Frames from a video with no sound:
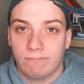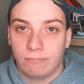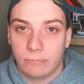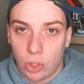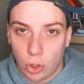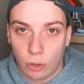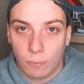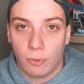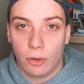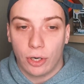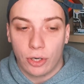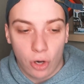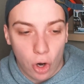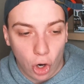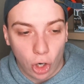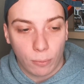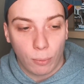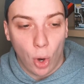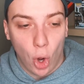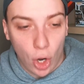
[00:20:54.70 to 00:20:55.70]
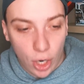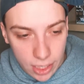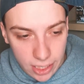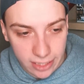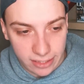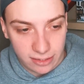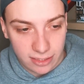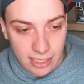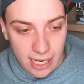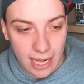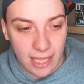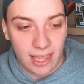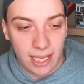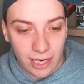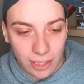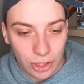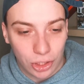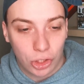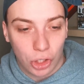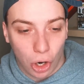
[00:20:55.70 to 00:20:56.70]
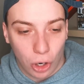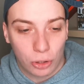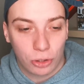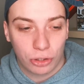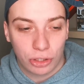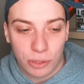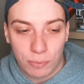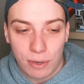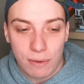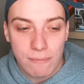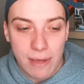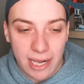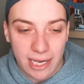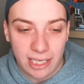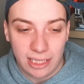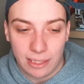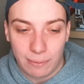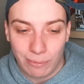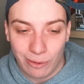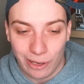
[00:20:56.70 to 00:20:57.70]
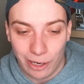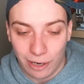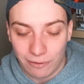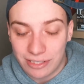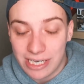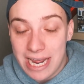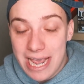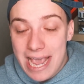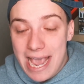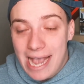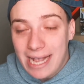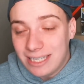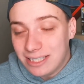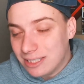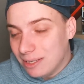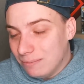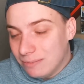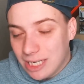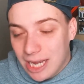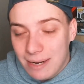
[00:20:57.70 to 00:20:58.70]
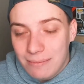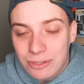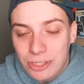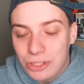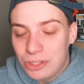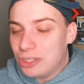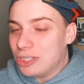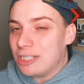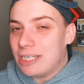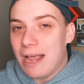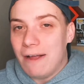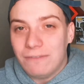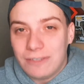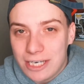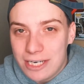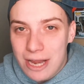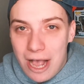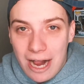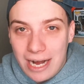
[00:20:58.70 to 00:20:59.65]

Herbert and Harbaugh it is. I think the Chargers will be making the playoffs. And sometimes you just have to not